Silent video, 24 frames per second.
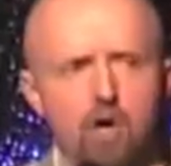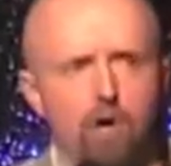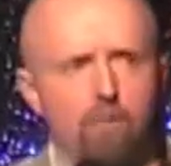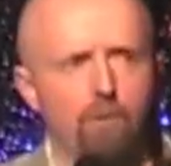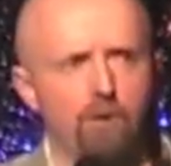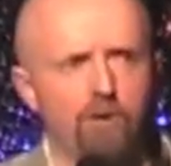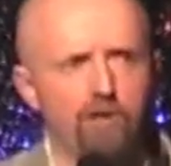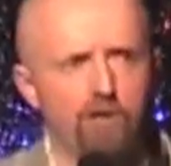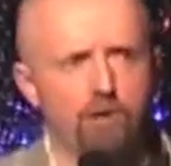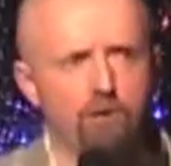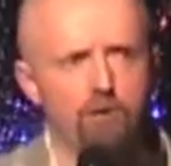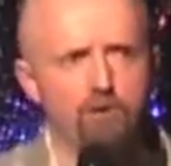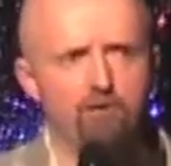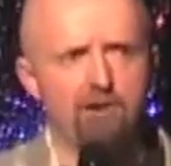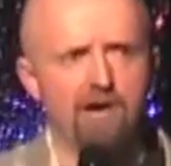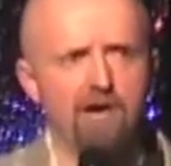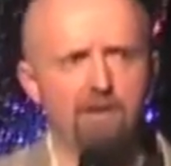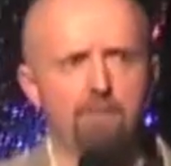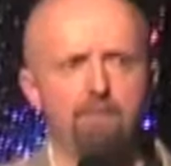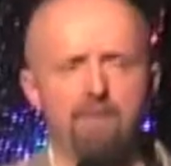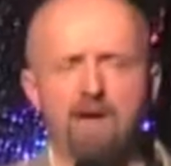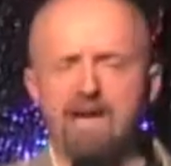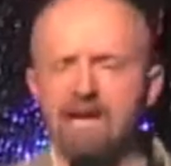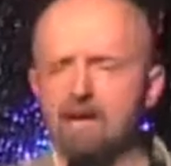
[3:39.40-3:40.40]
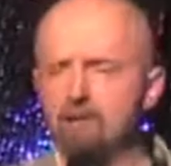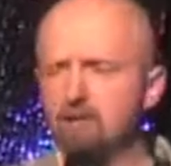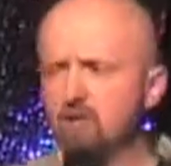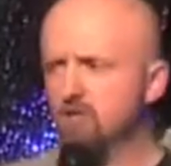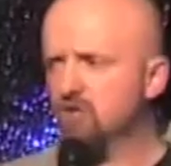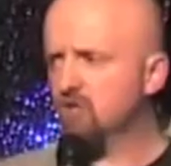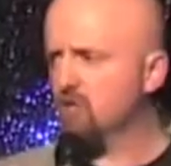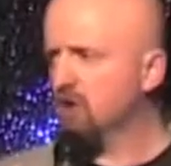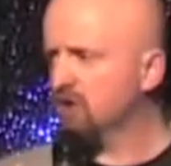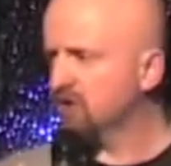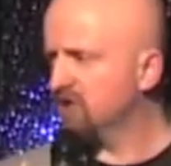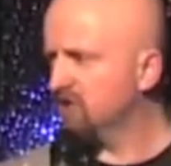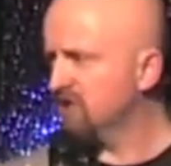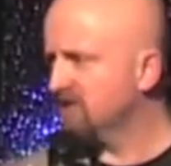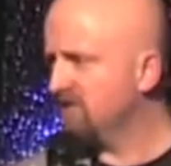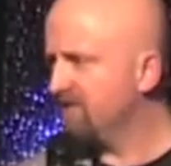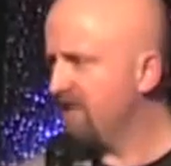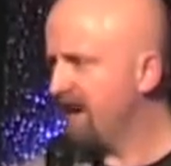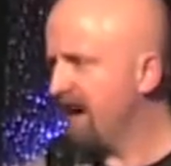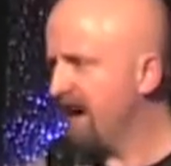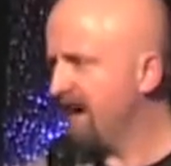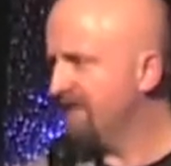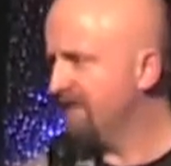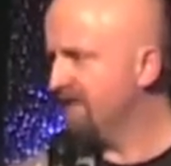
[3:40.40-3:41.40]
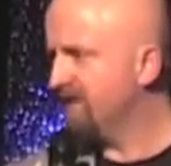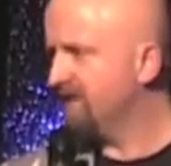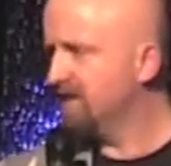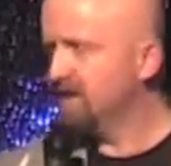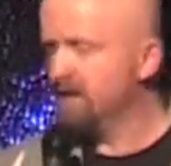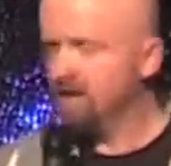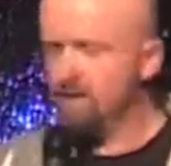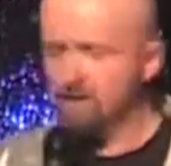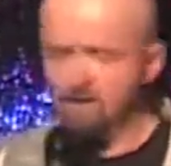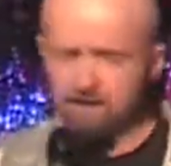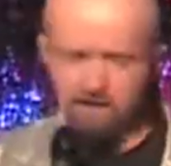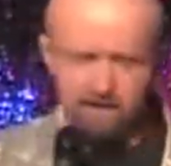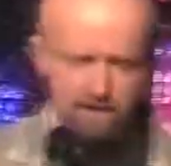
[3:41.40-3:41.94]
but you try and pay with a Scottish fiver. And